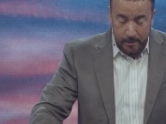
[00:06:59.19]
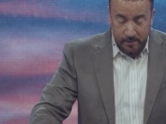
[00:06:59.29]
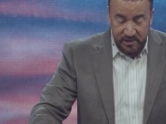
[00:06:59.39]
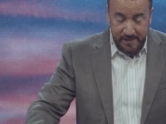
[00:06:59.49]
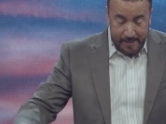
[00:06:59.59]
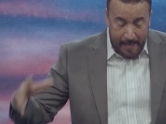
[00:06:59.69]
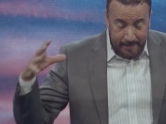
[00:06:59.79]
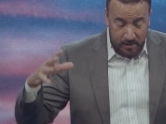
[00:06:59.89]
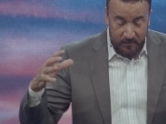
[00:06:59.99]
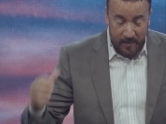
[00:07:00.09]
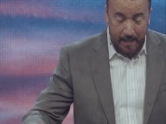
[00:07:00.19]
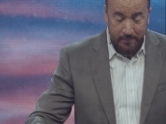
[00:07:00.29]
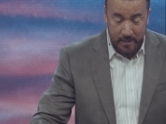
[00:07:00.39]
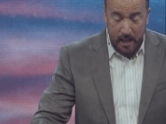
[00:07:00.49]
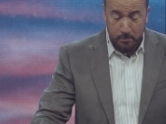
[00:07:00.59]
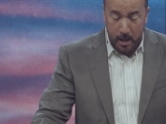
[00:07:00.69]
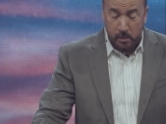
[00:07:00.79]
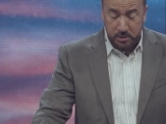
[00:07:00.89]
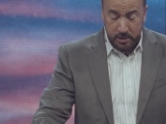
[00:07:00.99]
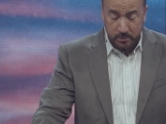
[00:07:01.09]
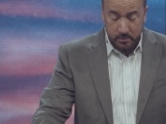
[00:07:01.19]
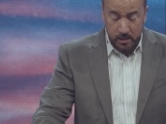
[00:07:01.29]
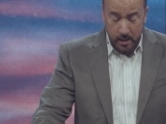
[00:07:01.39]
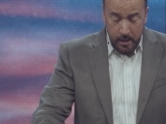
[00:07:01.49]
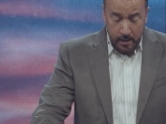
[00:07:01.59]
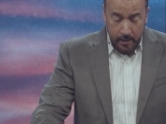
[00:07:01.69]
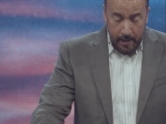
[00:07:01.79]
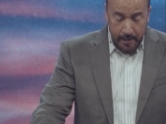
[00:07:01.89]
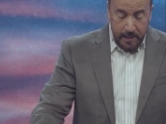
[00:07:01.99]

sanctified that mountain, and